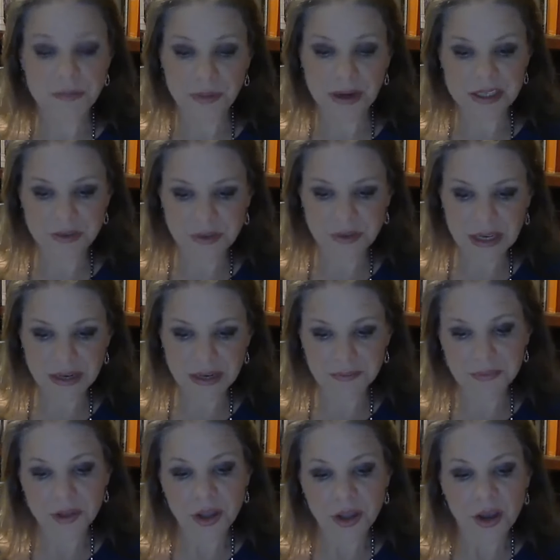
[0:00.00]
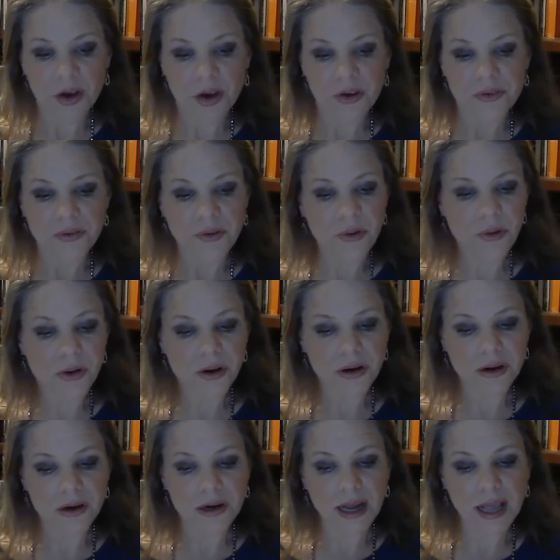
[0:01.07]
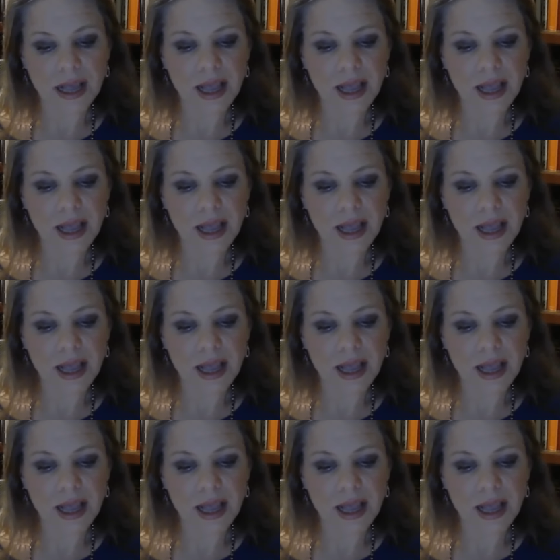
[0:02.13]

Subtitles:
breastfeeding for